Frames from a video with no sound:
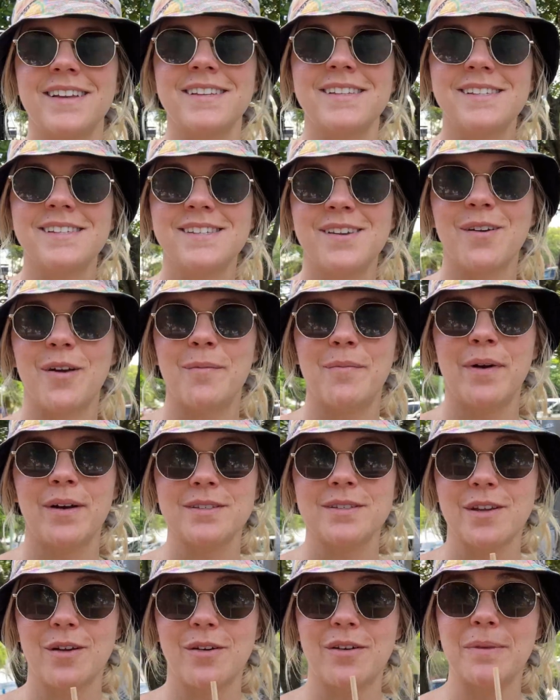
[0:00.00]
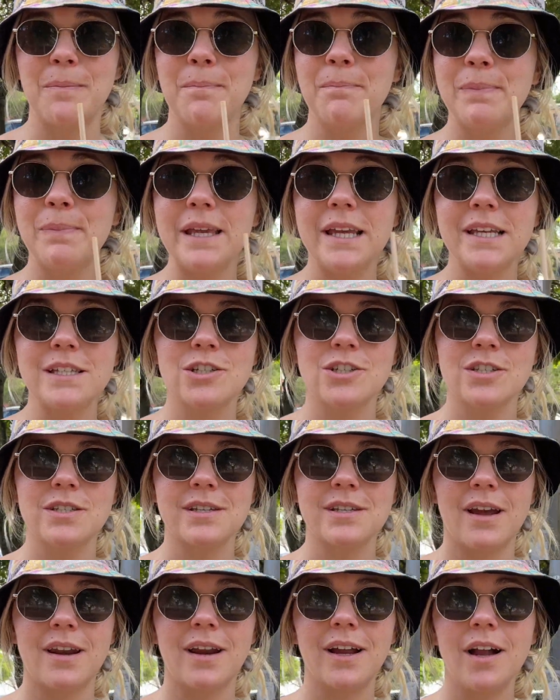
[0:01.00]
So I'm about to go to the beach,
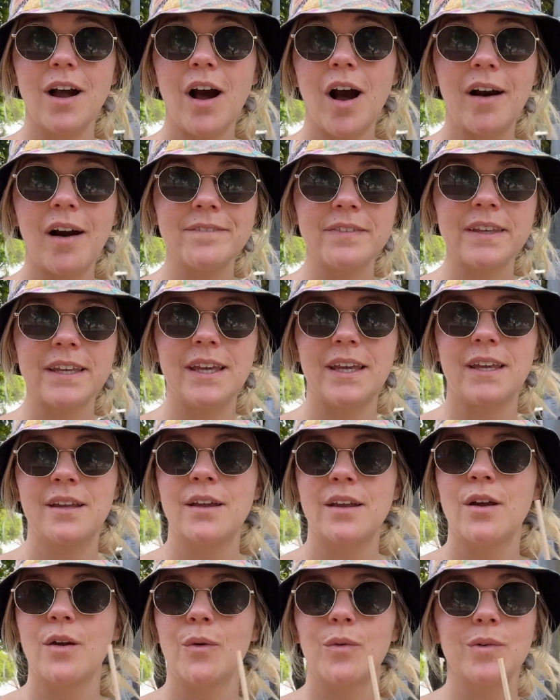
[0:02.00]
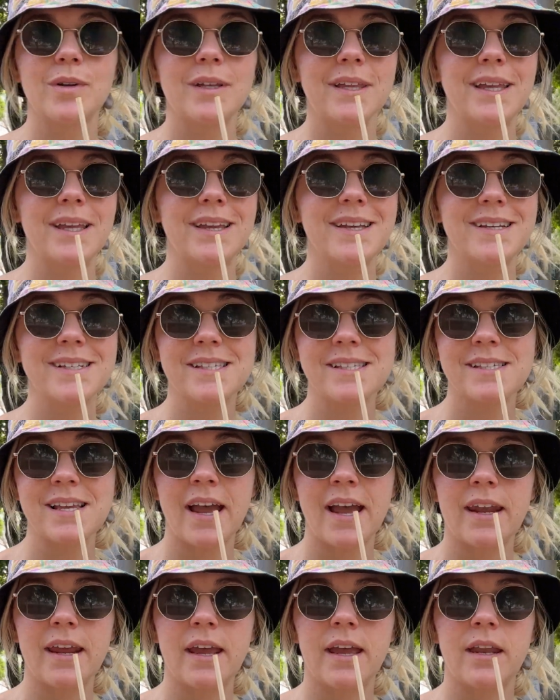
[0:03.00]
just got a coffee, really
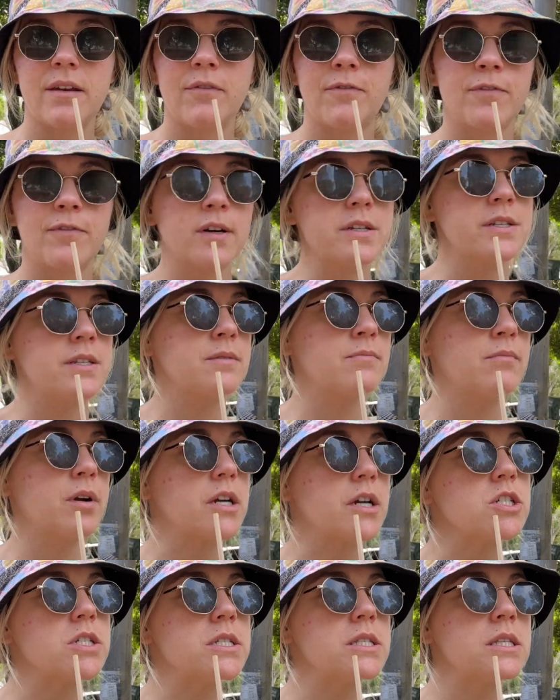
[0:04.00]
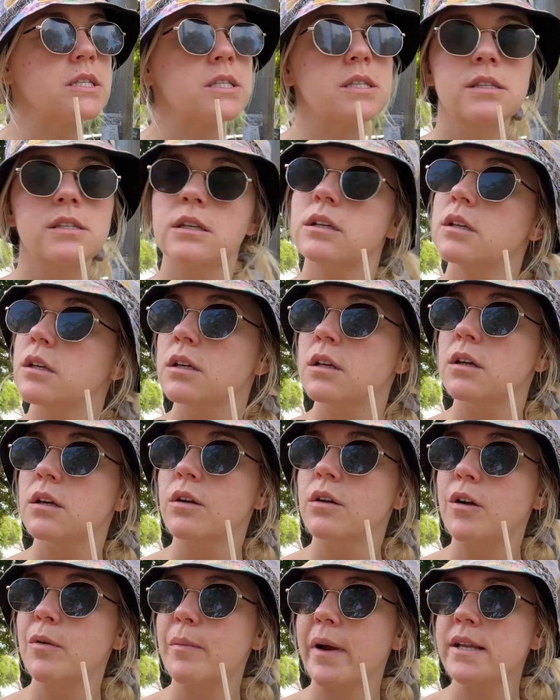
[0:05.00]
excited. First impressions,
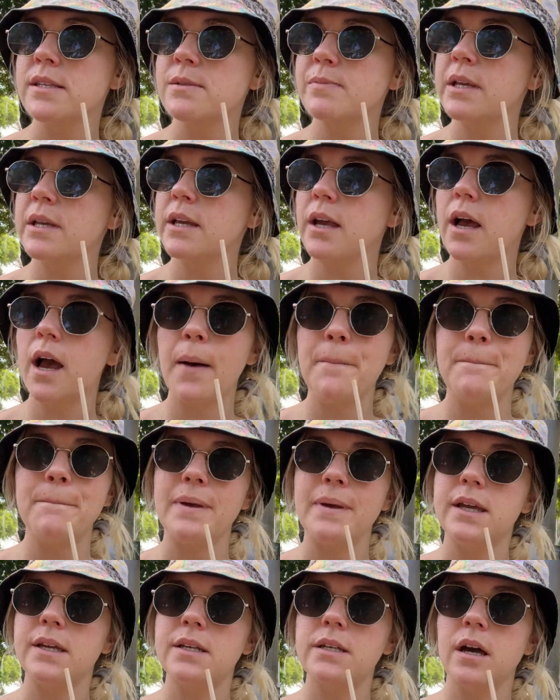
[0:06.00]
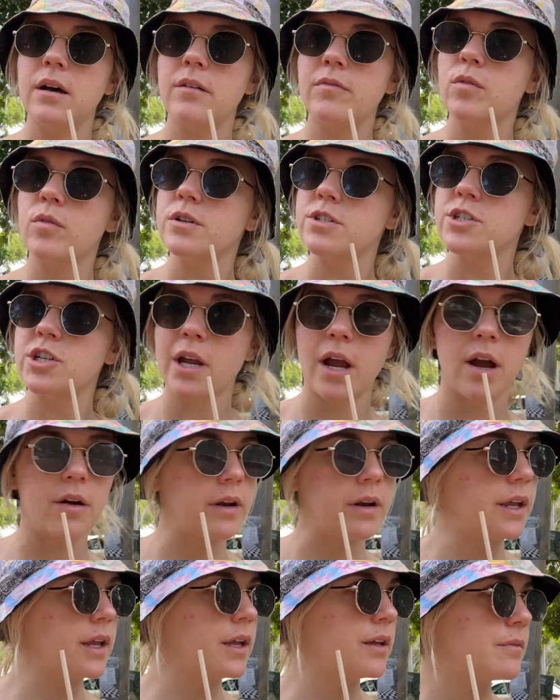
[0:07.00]
reminds me a bit of Orange
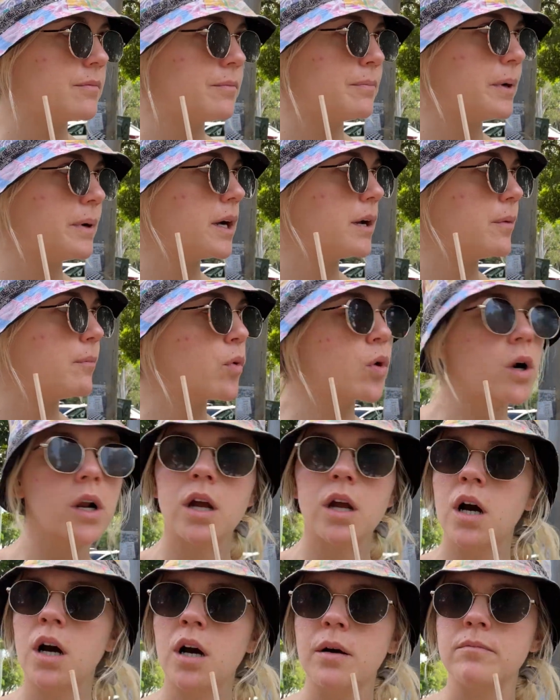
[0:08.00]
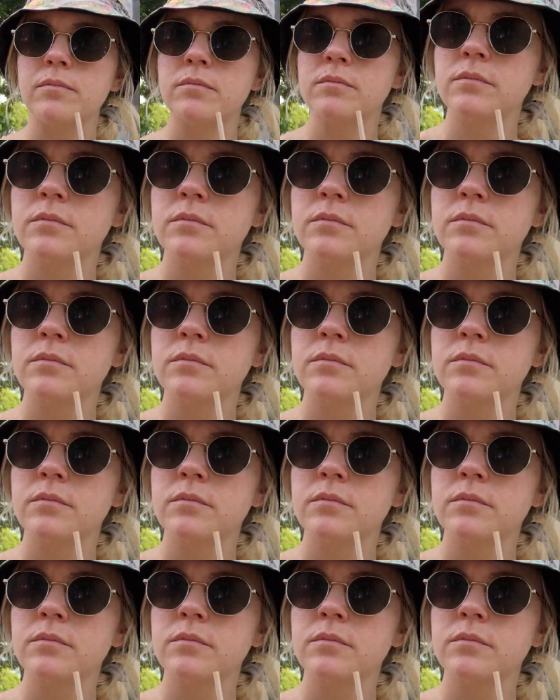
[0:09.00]
County, but more calm.